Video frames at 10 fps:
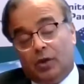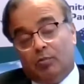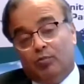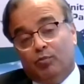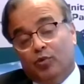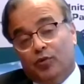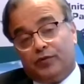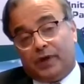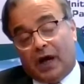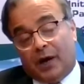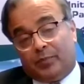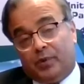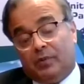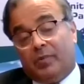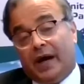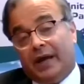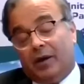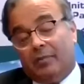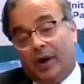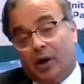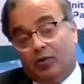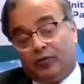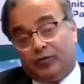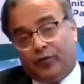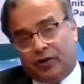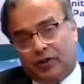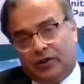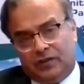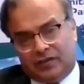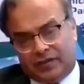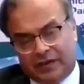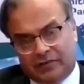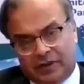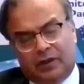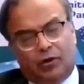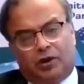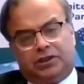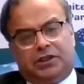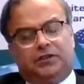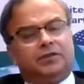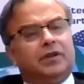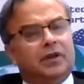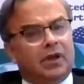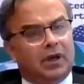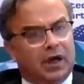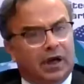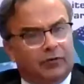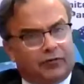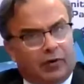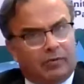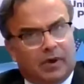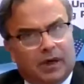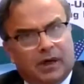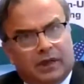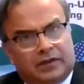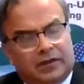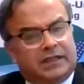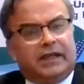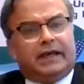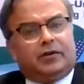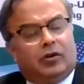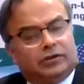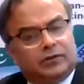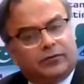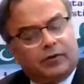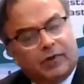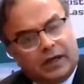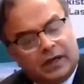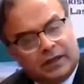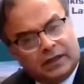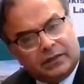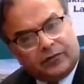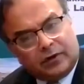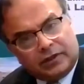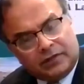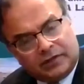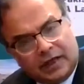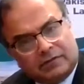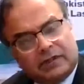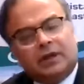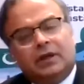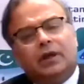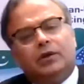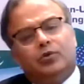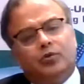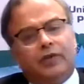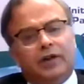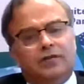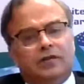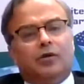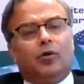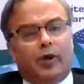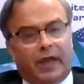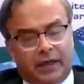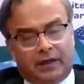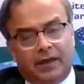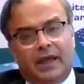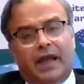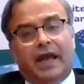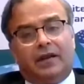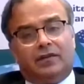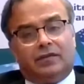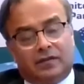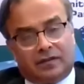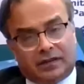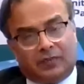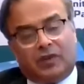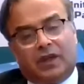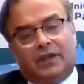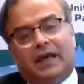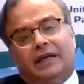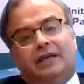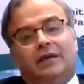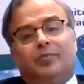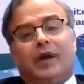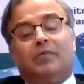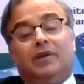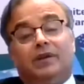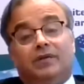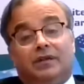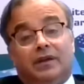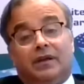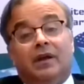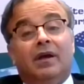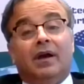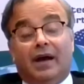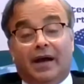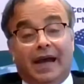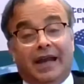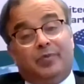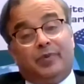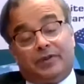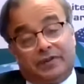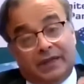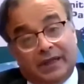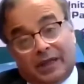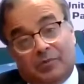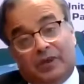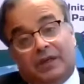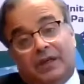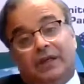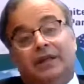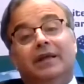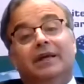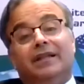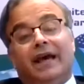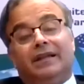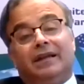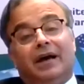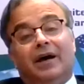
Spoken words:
moved up by about 47 notches, from 38 notches, from 147 to 108. And this is something that the Prime Minister had personally committed, that